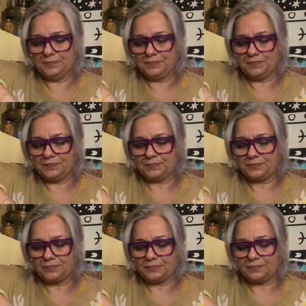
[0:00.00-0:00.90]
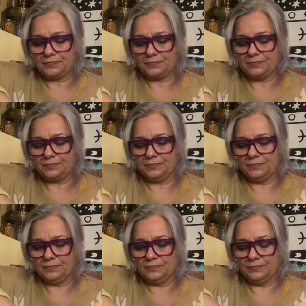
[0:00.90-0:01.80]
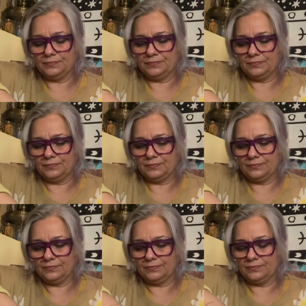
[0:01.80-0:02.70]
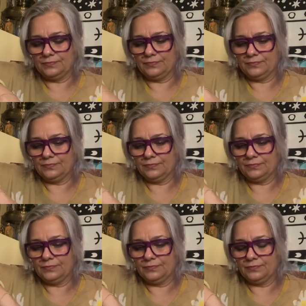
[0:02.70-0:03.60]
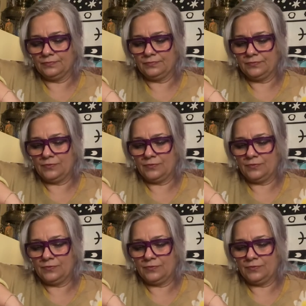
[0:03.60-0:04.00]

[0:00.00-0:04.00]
(no one is talking)